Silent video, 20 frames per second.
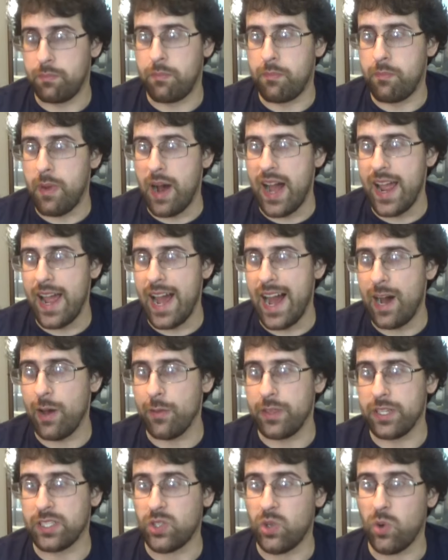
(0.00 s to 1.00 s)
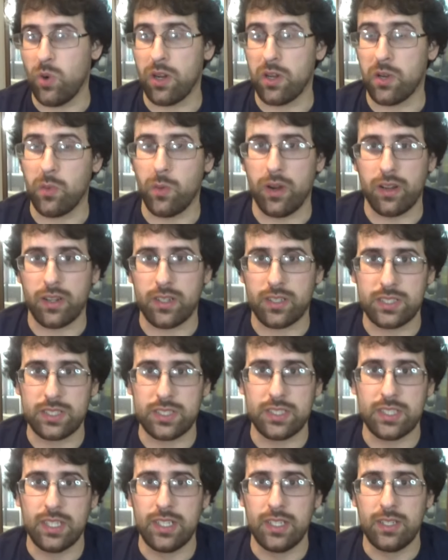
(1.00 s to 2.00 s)
by how this quirk
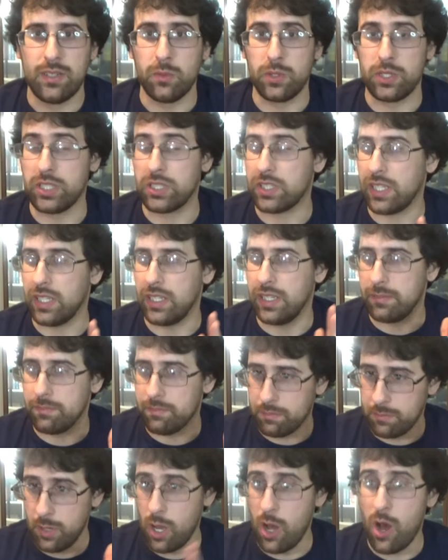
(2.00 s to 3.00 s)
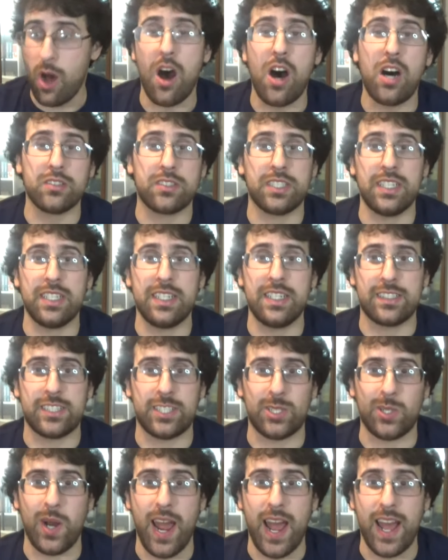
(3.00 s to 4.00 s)
works. We're just gonna halt it in its
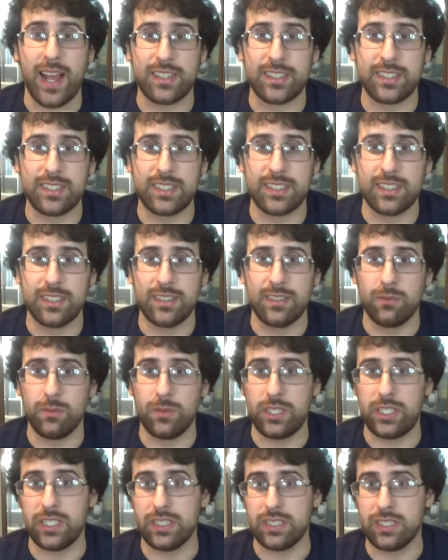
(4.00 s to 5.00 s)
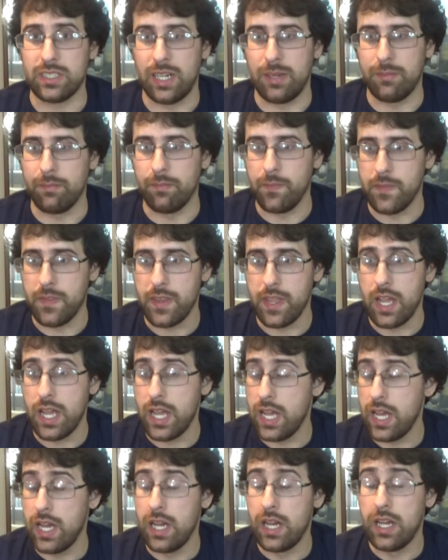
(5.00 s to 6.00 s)
tracks, which is um
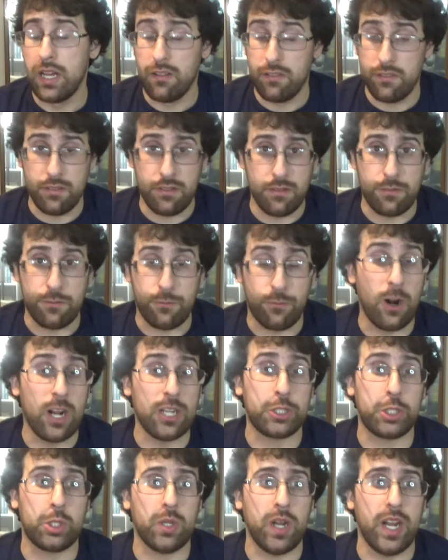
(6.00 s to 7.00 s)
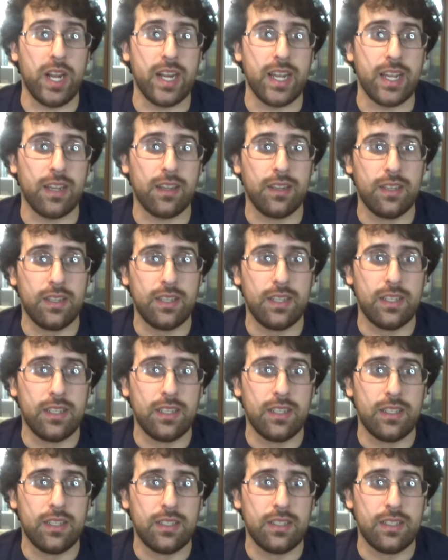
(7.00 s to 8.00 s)
frustrating.
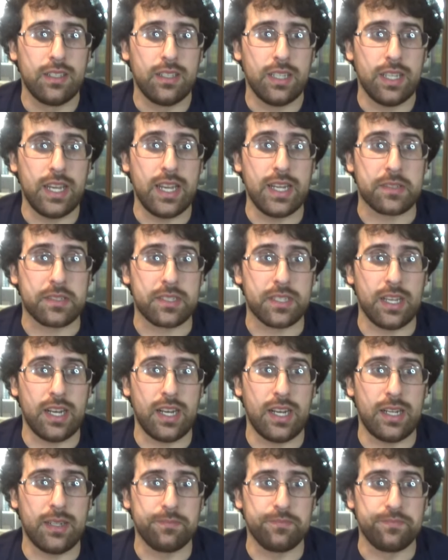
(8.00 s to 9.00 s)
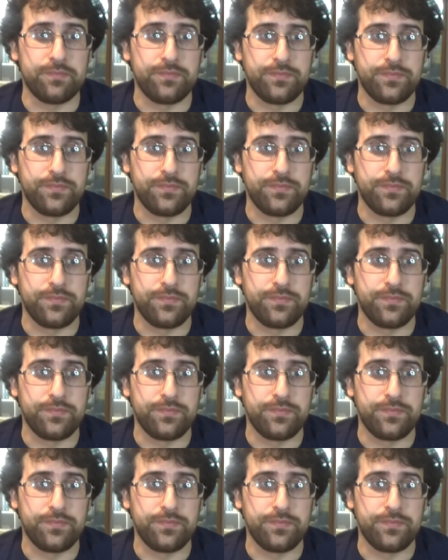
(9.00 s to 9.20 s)
It's um